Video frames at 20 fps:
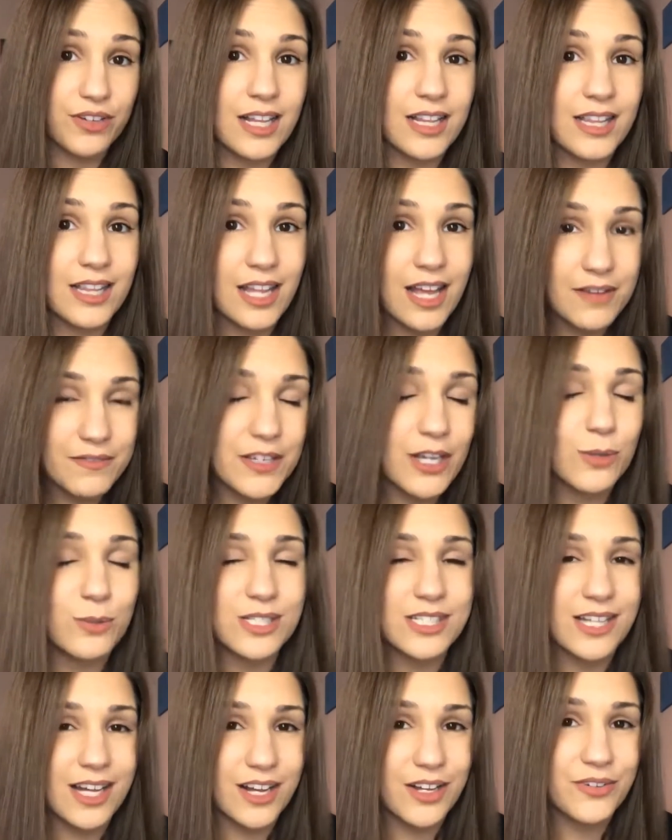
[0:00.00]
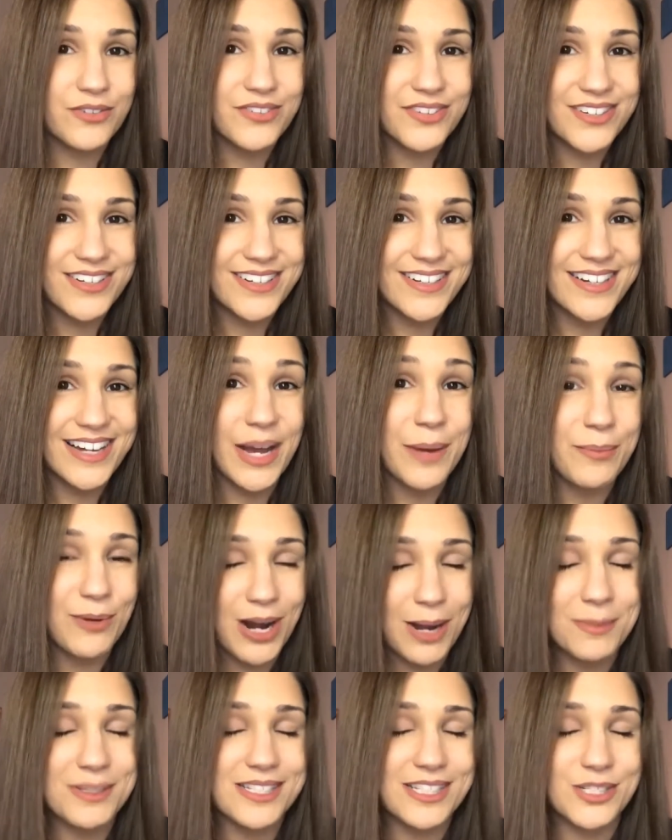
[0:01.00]
Love yourself. I
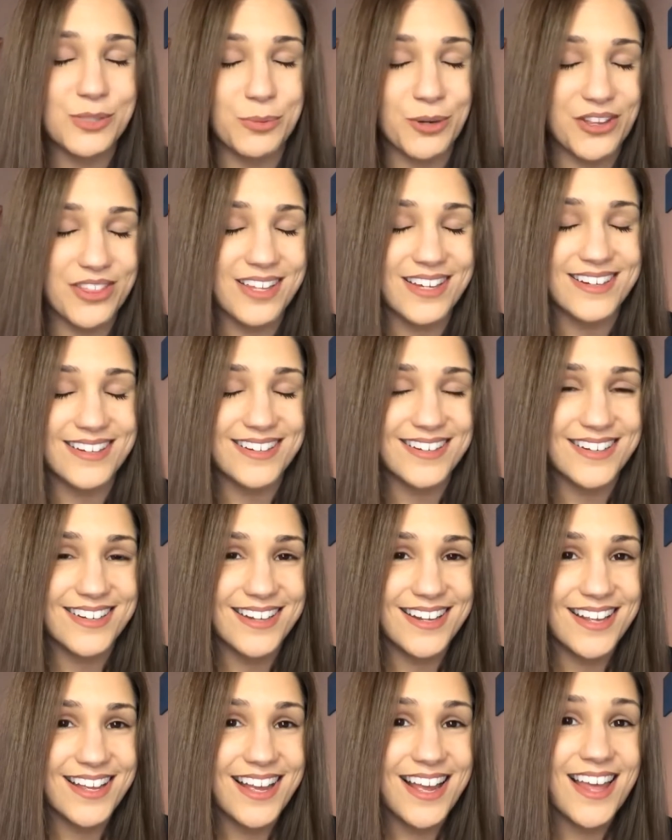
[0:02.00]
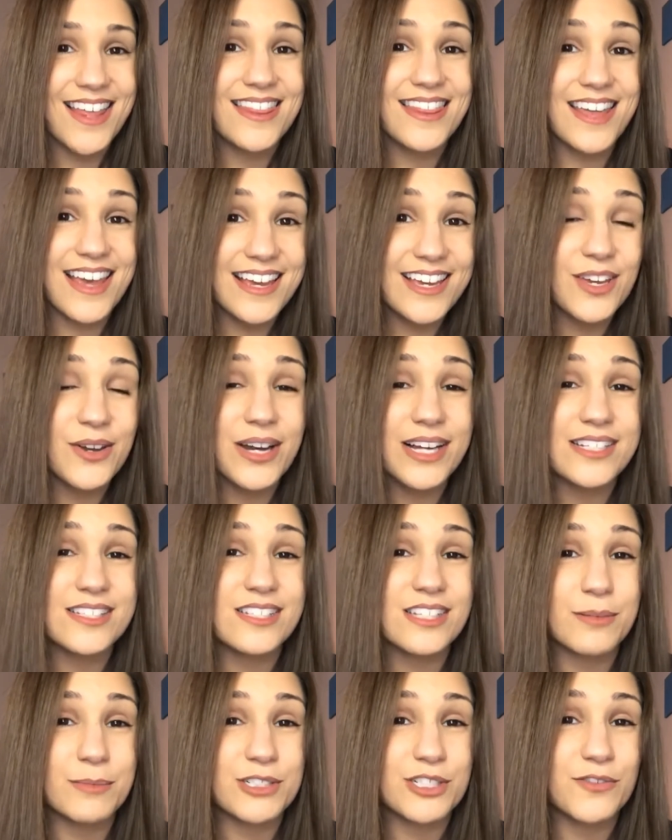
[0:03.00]
promise it's worth it. Thank you guys
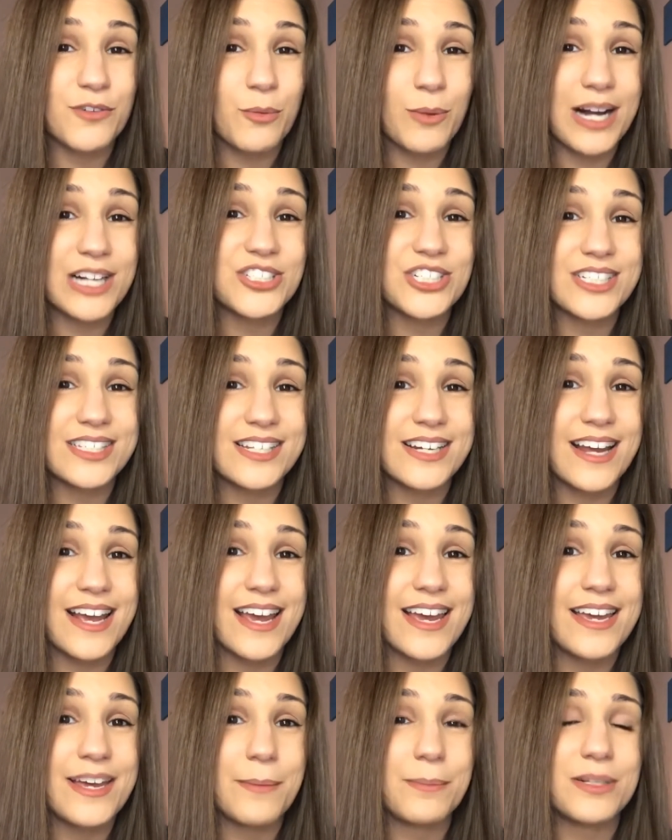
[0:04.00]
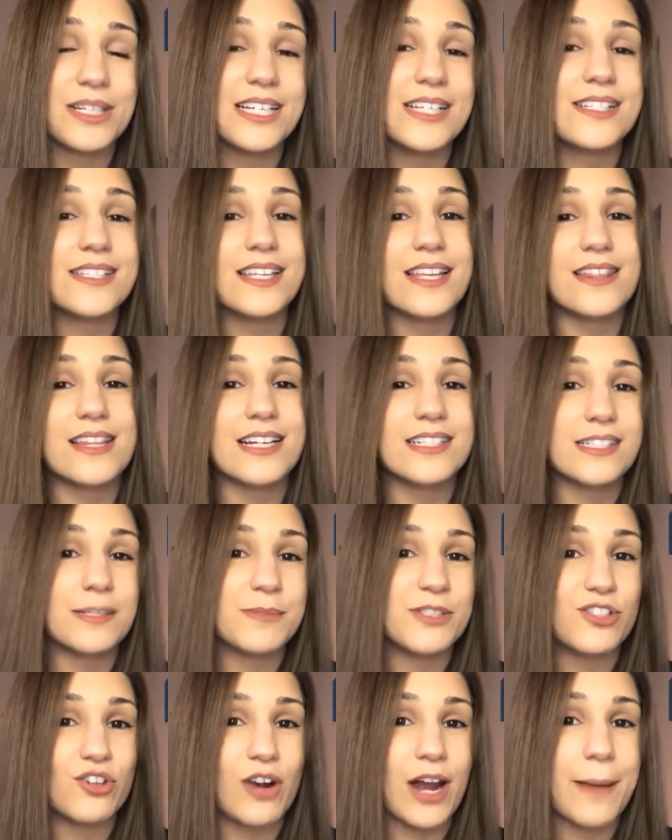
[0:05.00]
so much for watching today. Please hit that
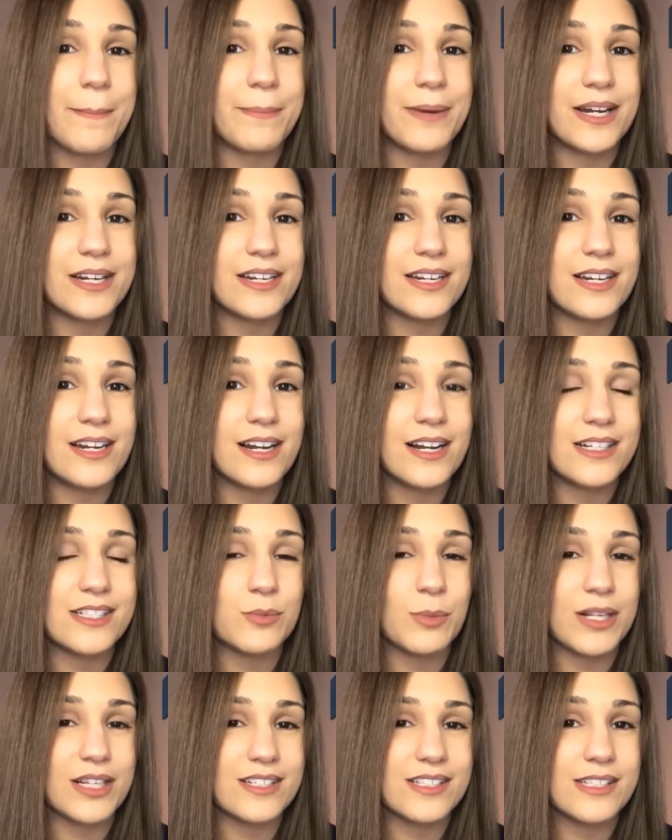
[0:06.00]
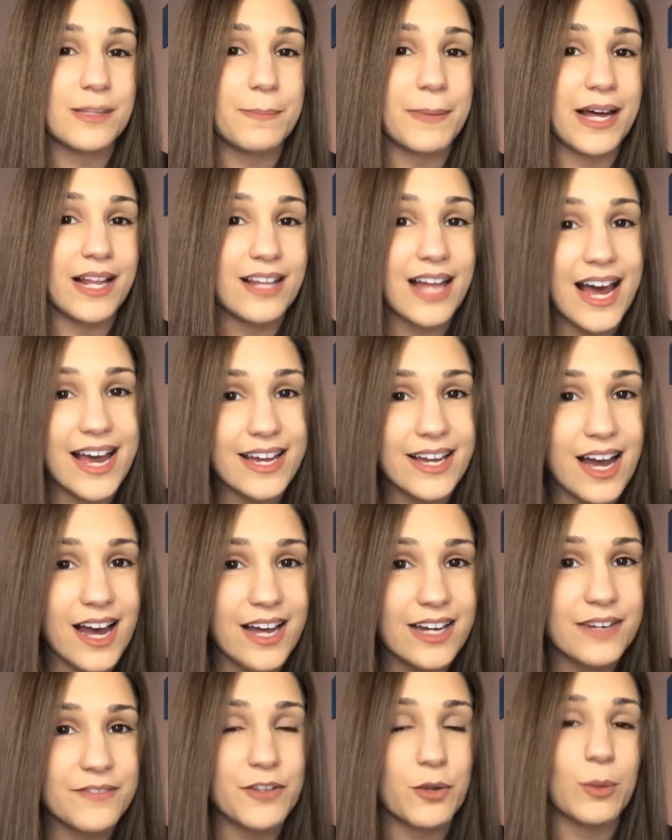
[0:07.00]
subscribe button as well as the bell
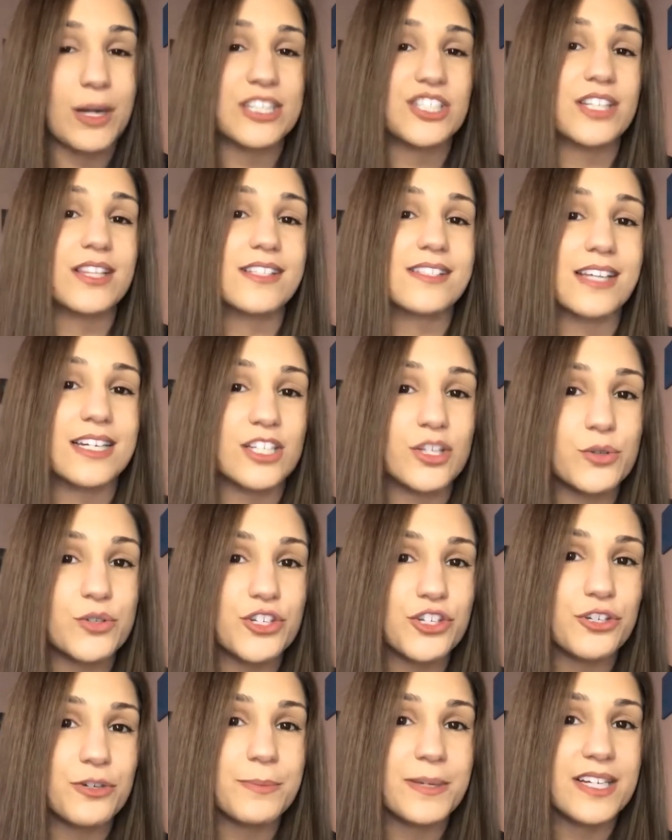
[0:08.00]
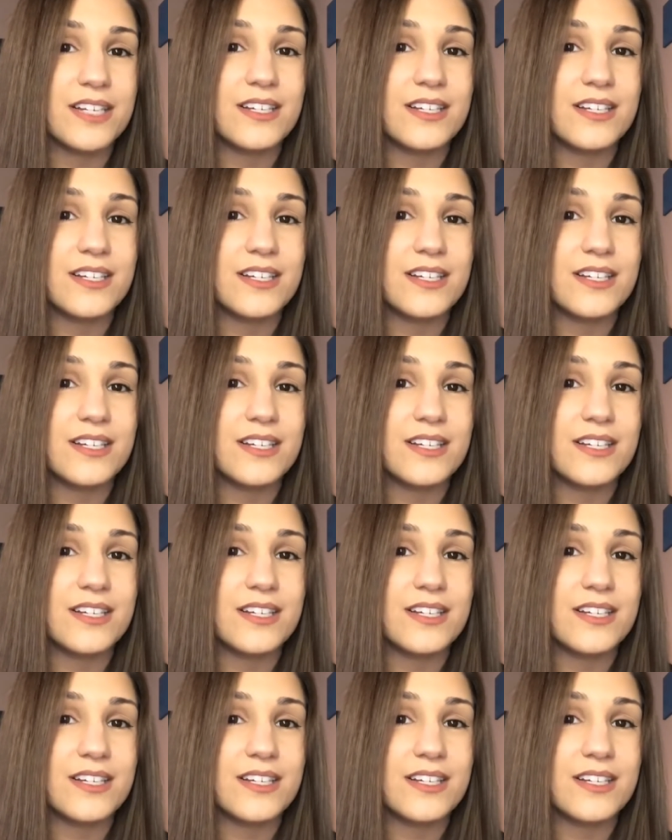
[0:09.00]
icon if you're watching this on YouTube.